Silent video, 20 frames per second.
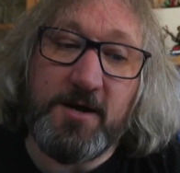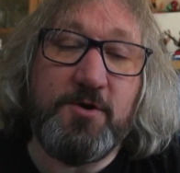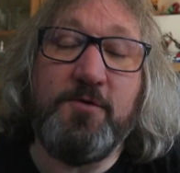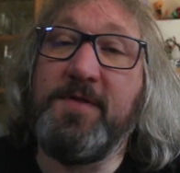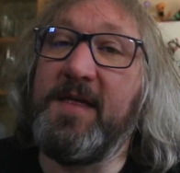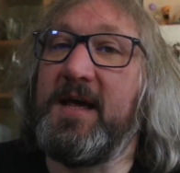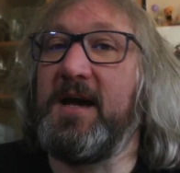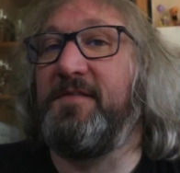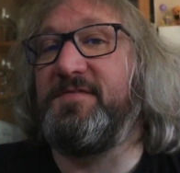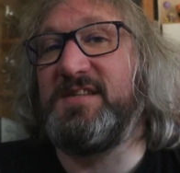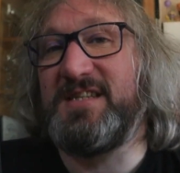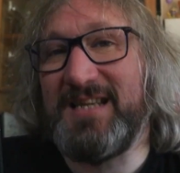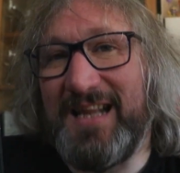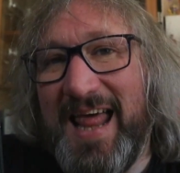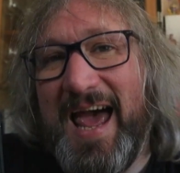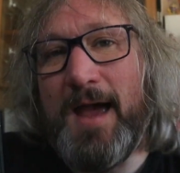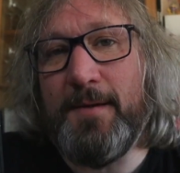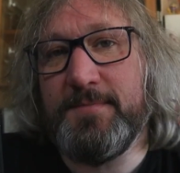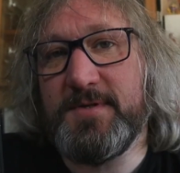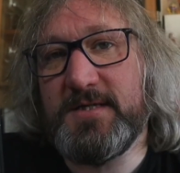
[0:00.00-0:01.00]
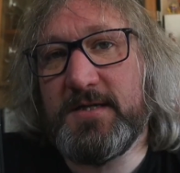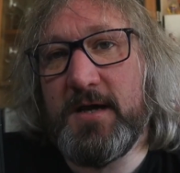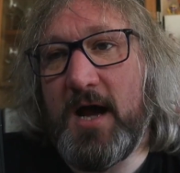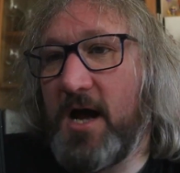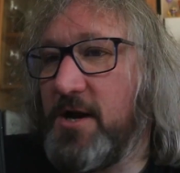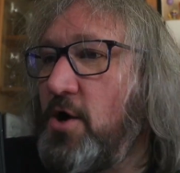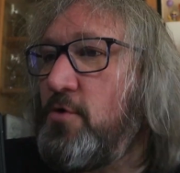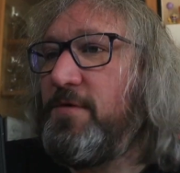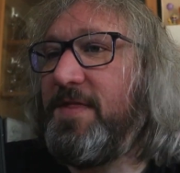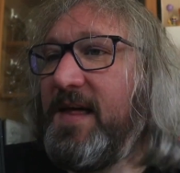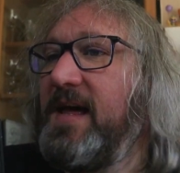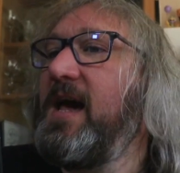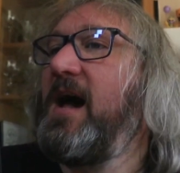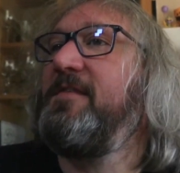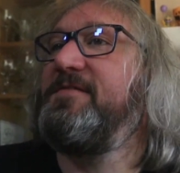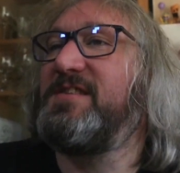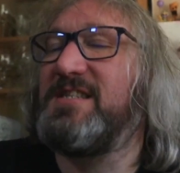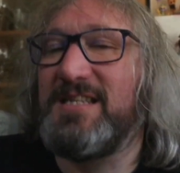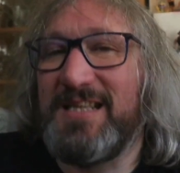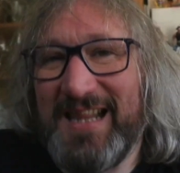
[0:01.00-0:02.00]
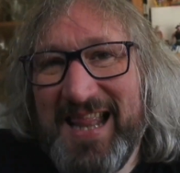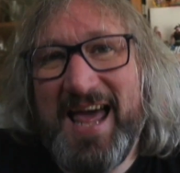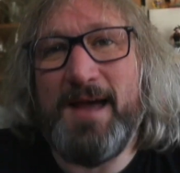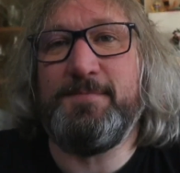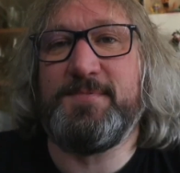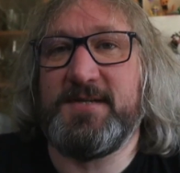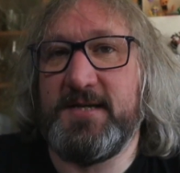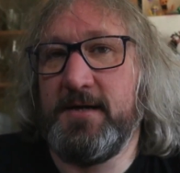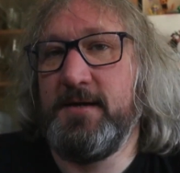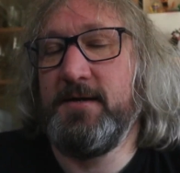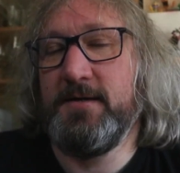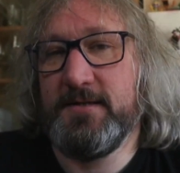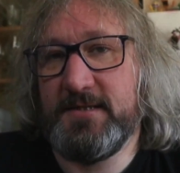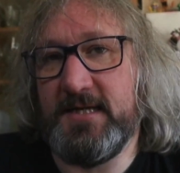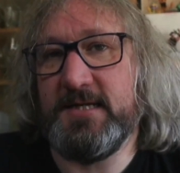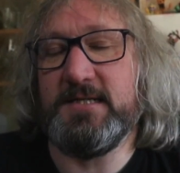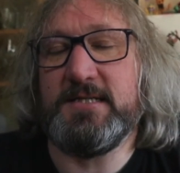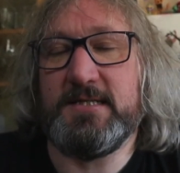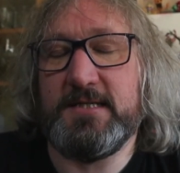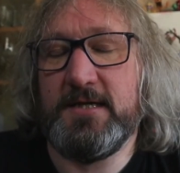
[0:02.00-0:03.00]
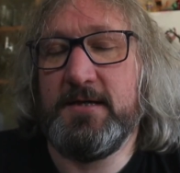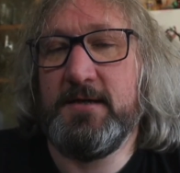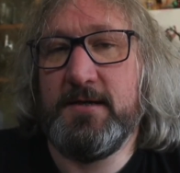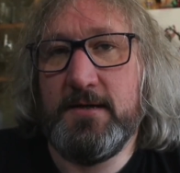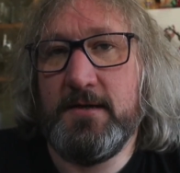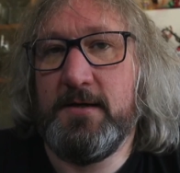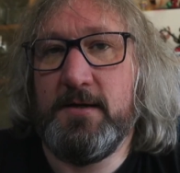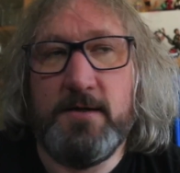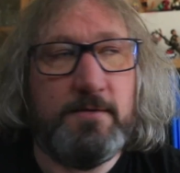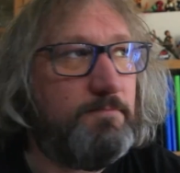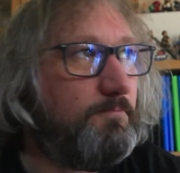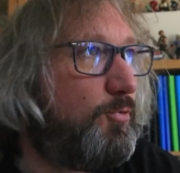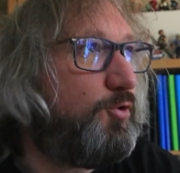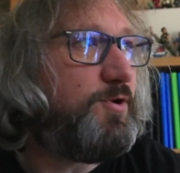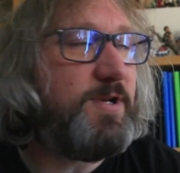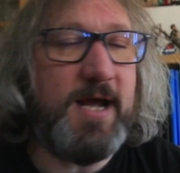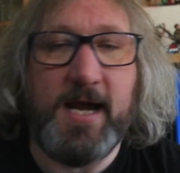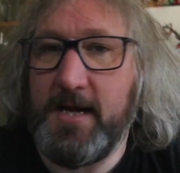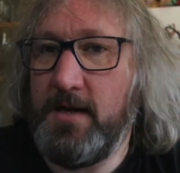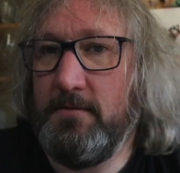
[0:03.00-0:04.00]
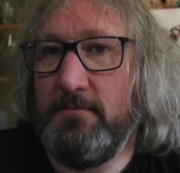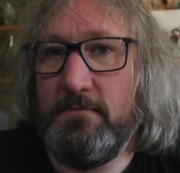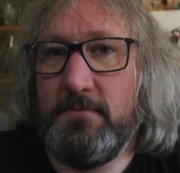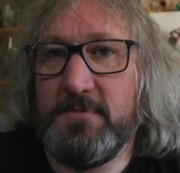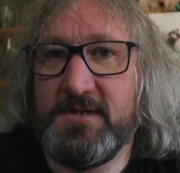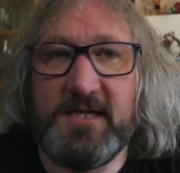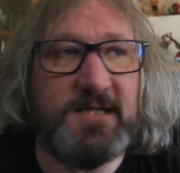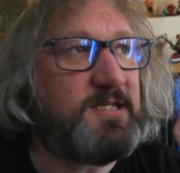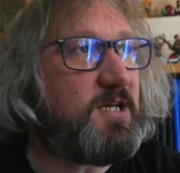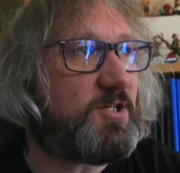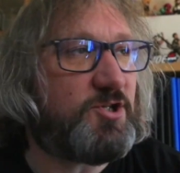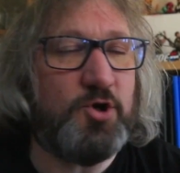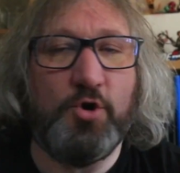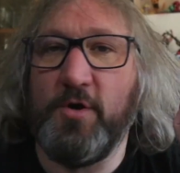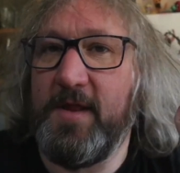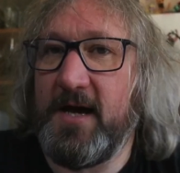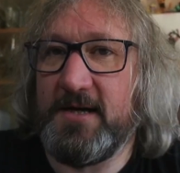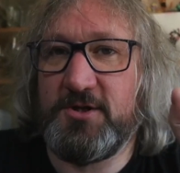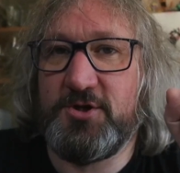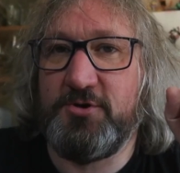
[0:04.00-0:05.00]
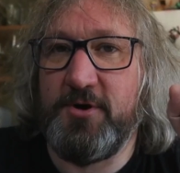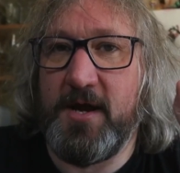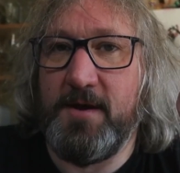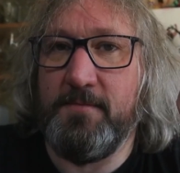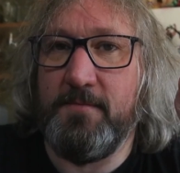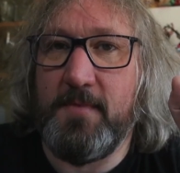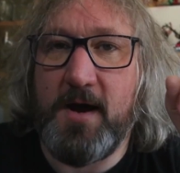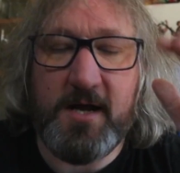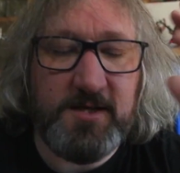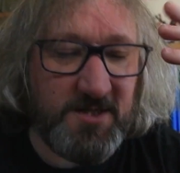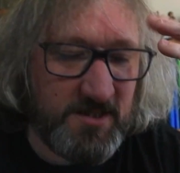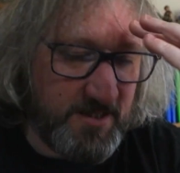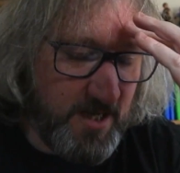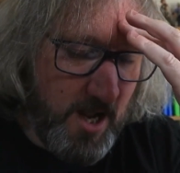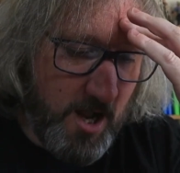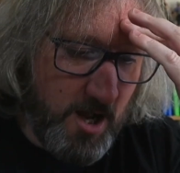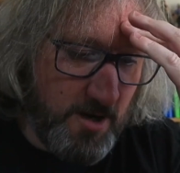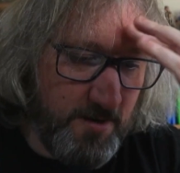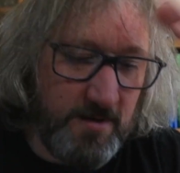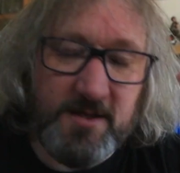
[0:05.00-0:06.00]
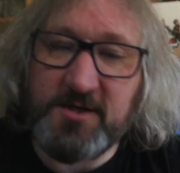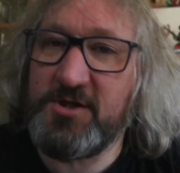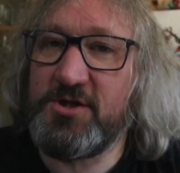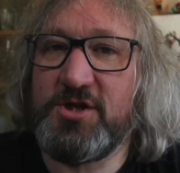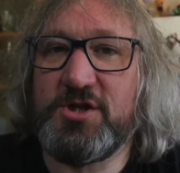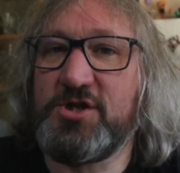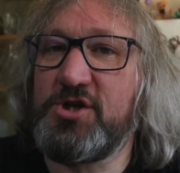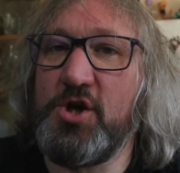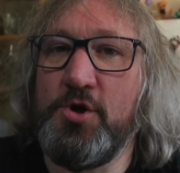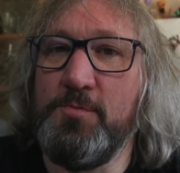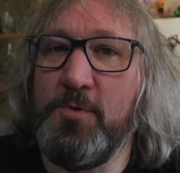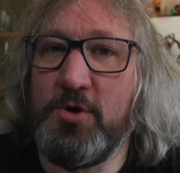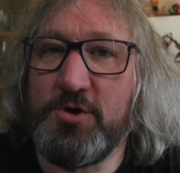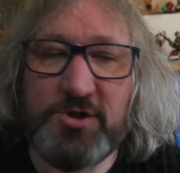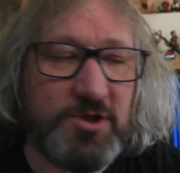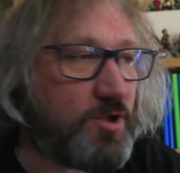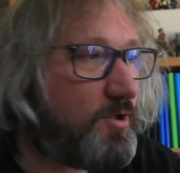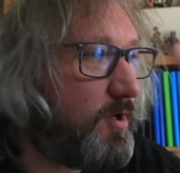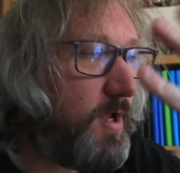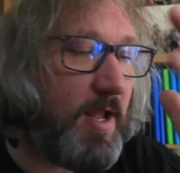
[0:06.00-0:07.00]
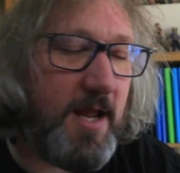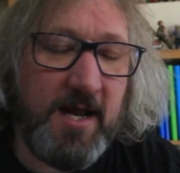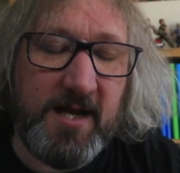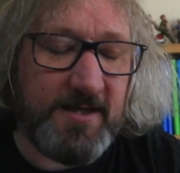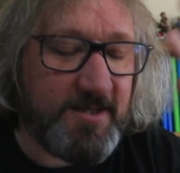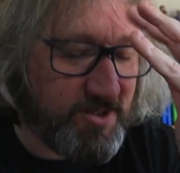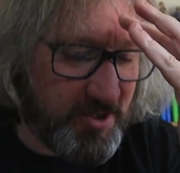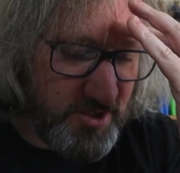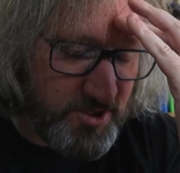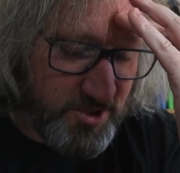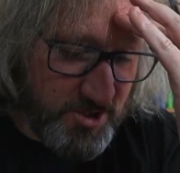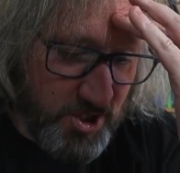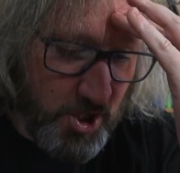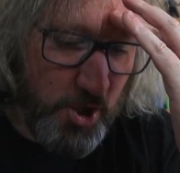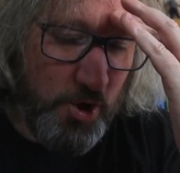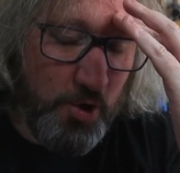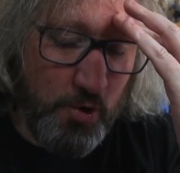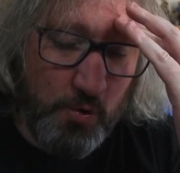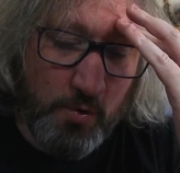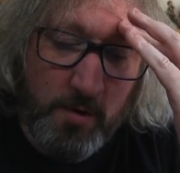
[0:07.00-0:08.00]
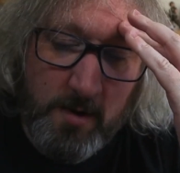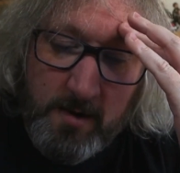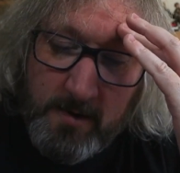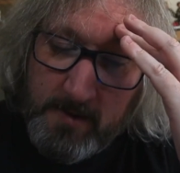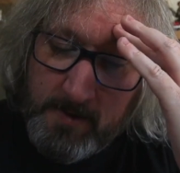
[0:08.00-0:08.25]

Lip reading: don't think I've slept. I don't think I've slept since Monday, since I saw that stream. I just can't. There's just too much. It's just too...